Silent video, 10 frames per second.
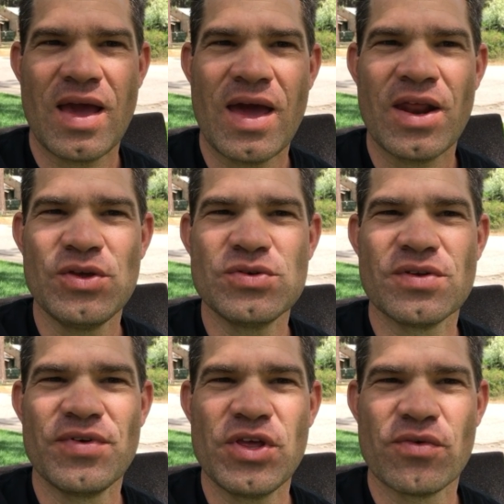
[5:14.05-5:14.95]
And I used
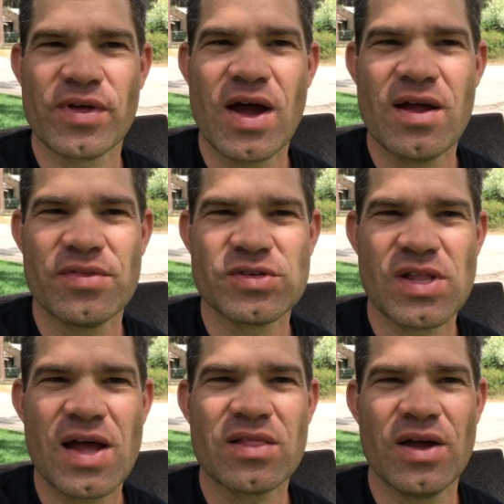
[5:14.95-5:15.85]
the video of the guy on the
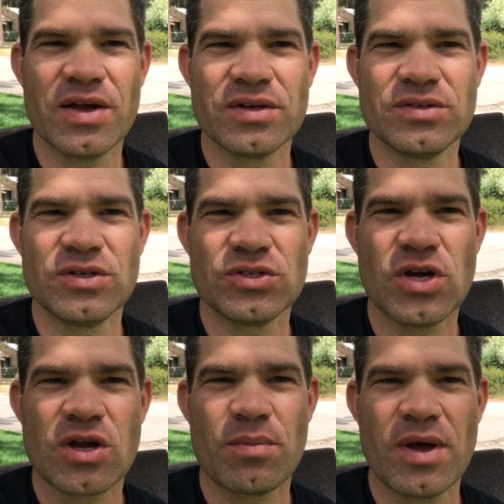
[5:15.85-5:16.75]
slack line to
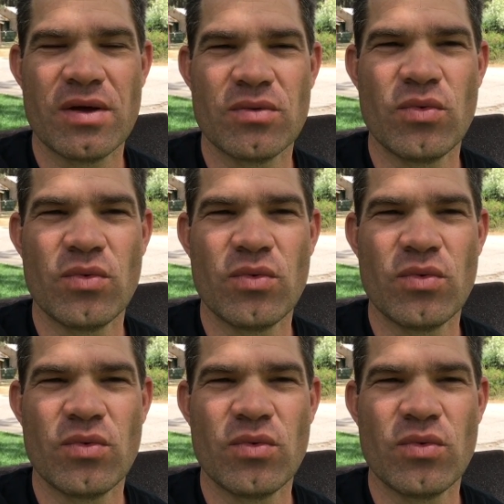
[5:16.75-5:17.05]
talk about